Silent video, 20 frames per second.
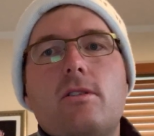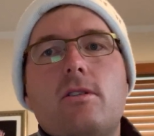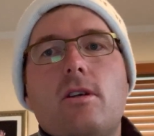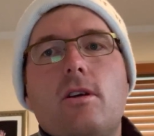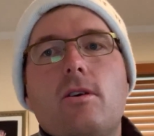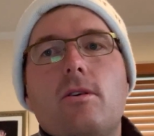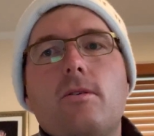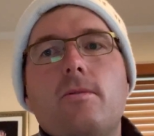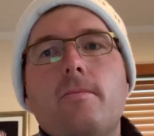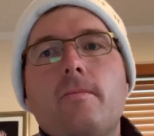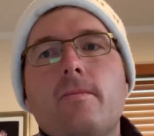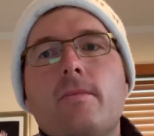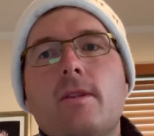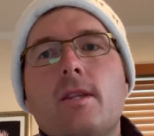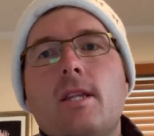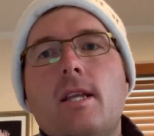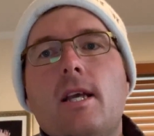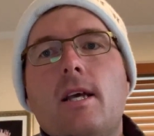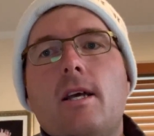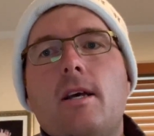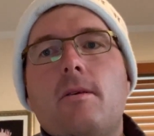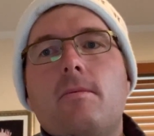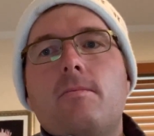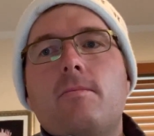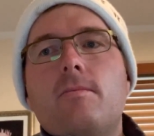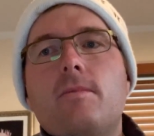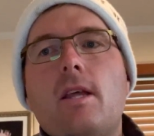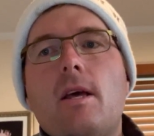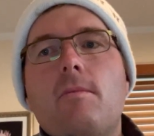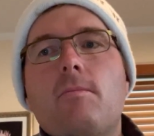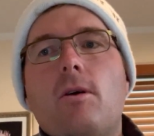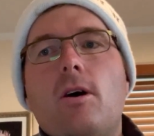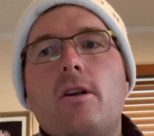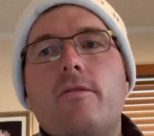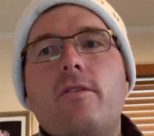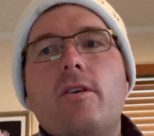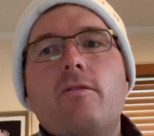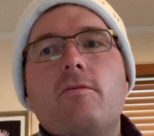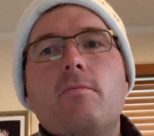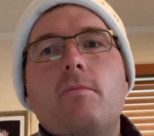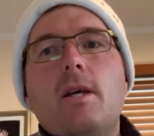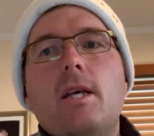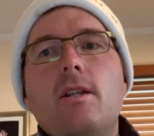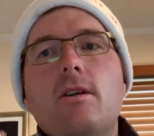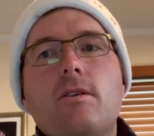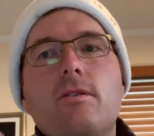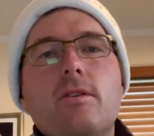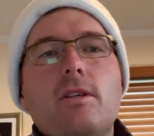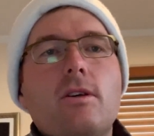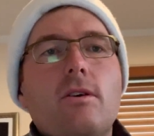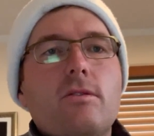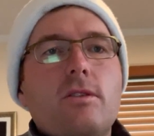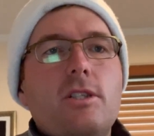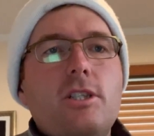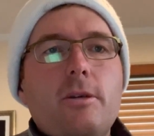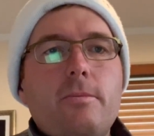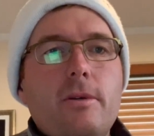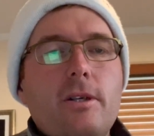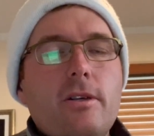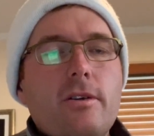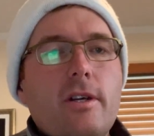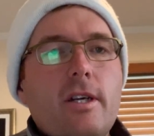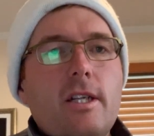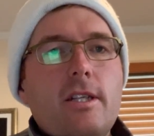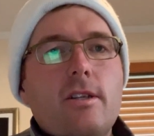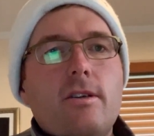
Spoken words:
So that might have even been on the chipping green,